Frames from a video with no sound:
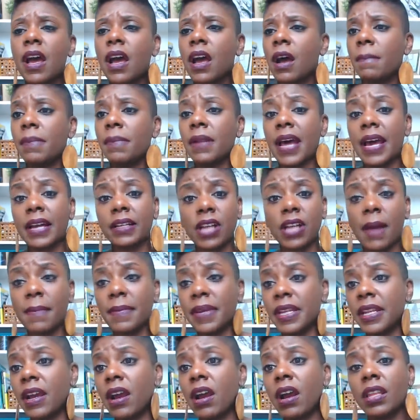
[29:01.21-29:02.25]

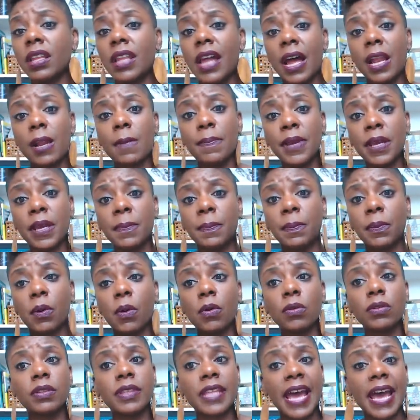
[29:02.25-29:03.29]
There are a lot of
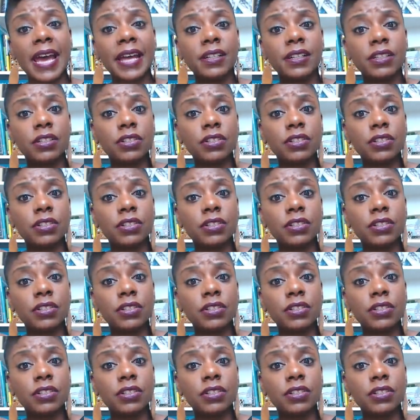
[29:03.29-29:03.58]
people that